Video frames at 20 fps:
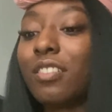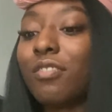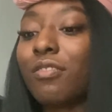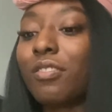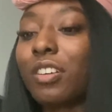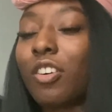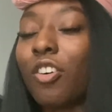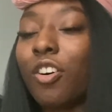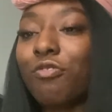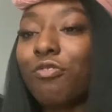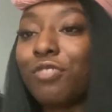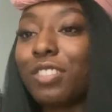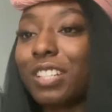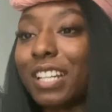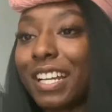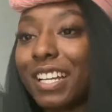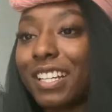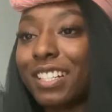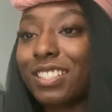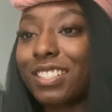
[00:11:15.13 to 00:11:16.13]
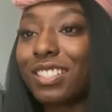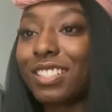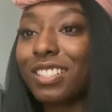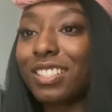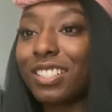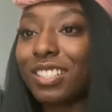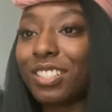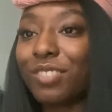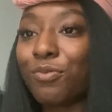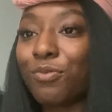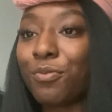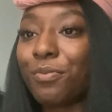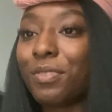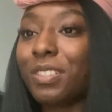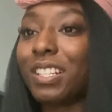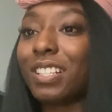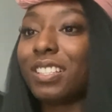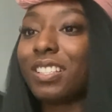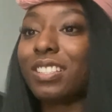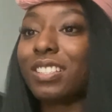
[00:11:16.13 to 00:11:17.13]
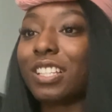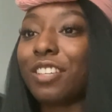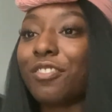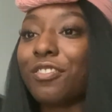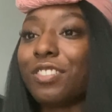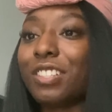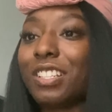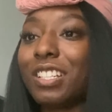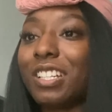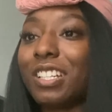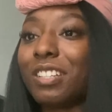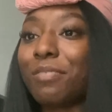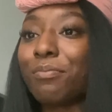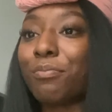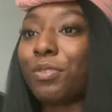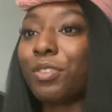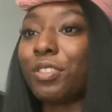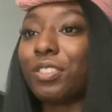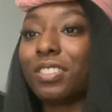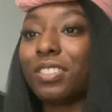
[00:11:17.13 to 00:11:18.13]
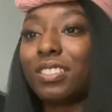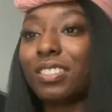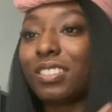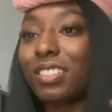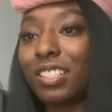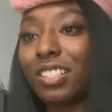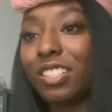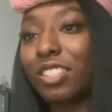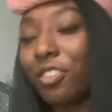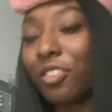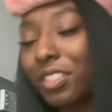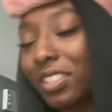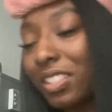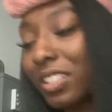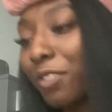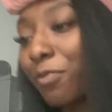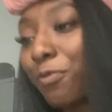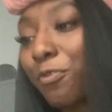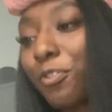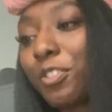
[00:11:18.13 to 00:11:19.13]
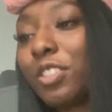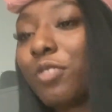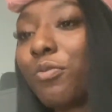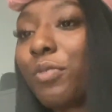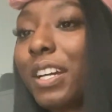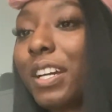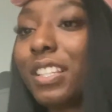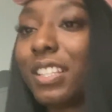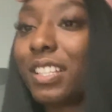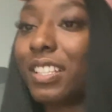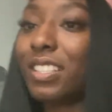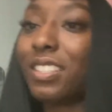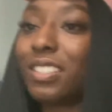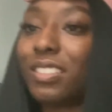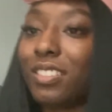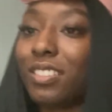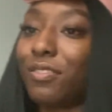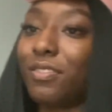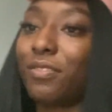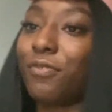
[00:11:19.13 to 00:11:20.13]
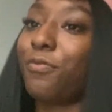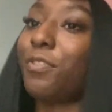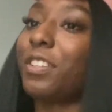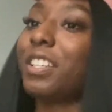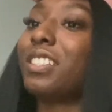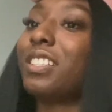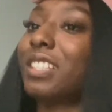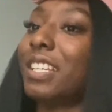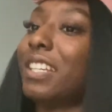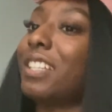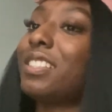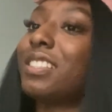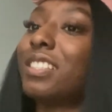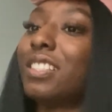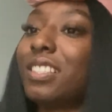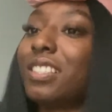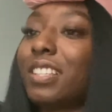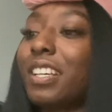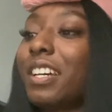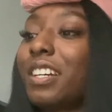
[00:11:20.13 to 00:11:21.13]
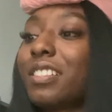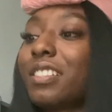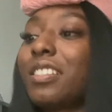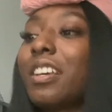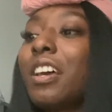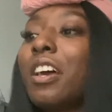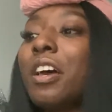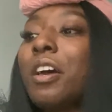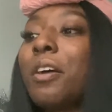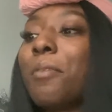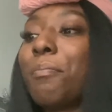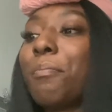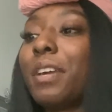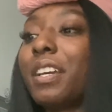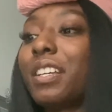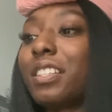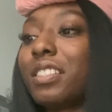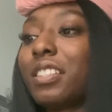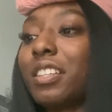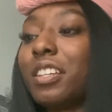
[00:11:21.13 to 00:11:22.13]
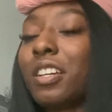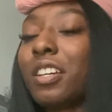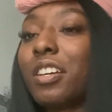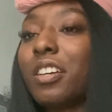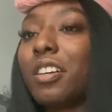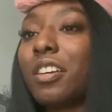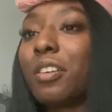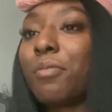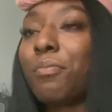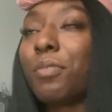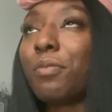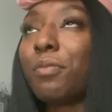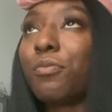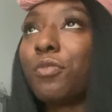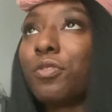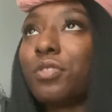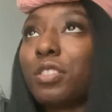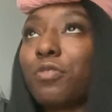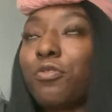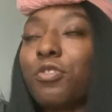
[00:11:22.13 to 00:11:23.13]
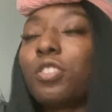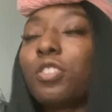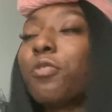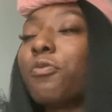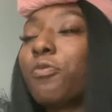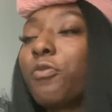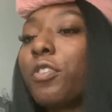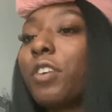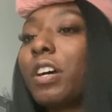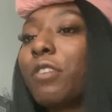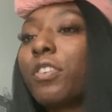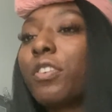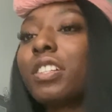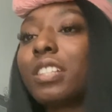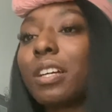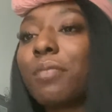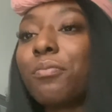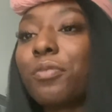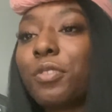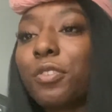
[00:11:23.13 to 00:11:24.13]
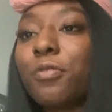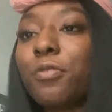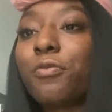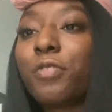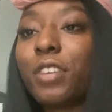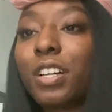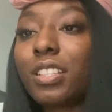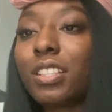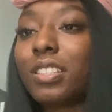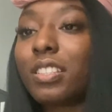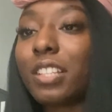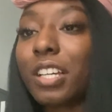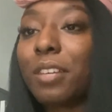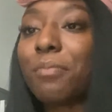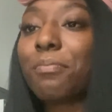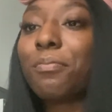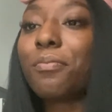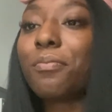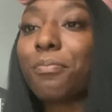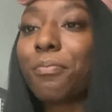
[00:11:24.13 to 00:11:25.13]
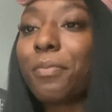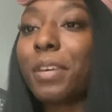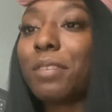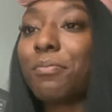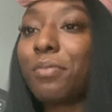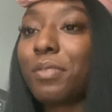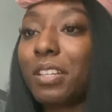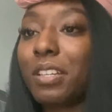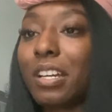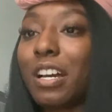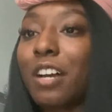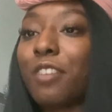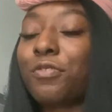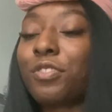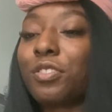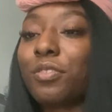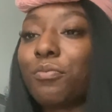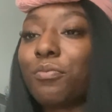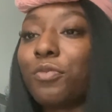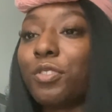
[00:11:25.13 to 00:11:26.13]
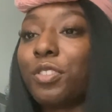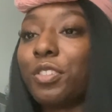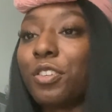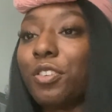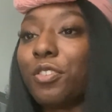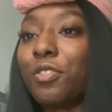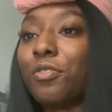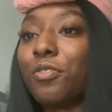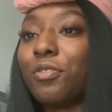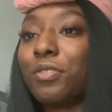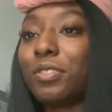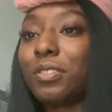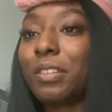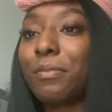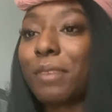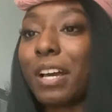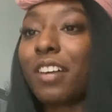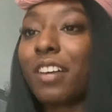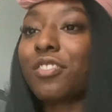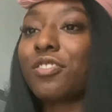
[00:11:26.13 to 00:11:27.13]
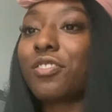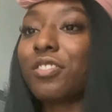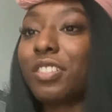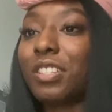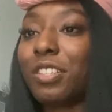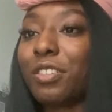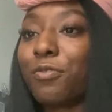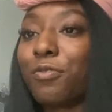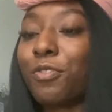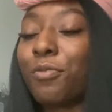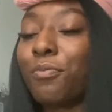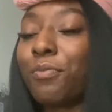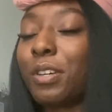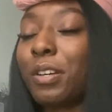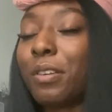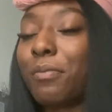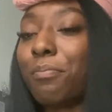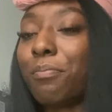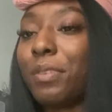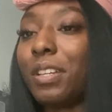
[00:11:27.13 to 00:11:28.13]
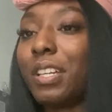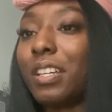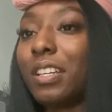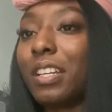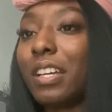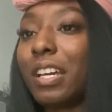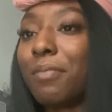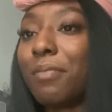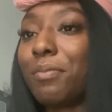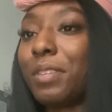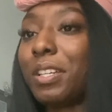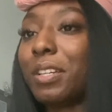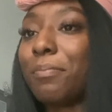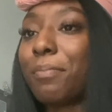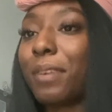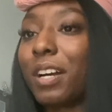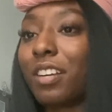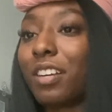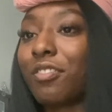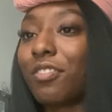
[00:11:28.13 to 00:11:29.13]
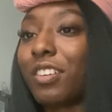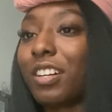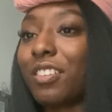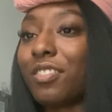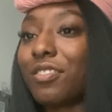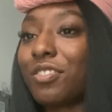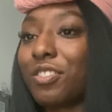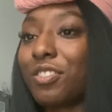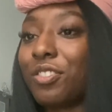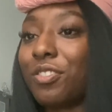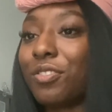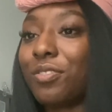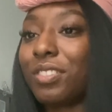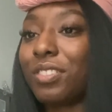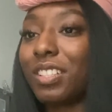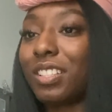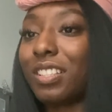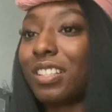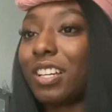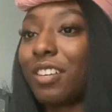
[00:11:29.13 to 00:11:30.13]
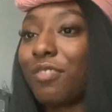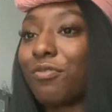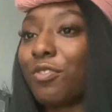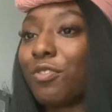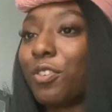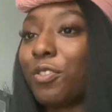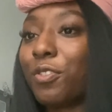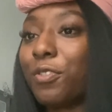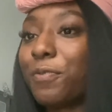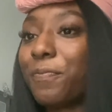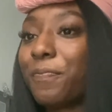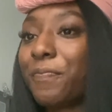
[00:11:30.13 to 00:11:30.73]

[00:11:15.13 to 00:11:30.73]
can't relate to this woman necessarily. Plus, it's different. The way these things intersect makes it a bit more different. So for example, first step, maybe have someone who's actually from a BME background who's in that role,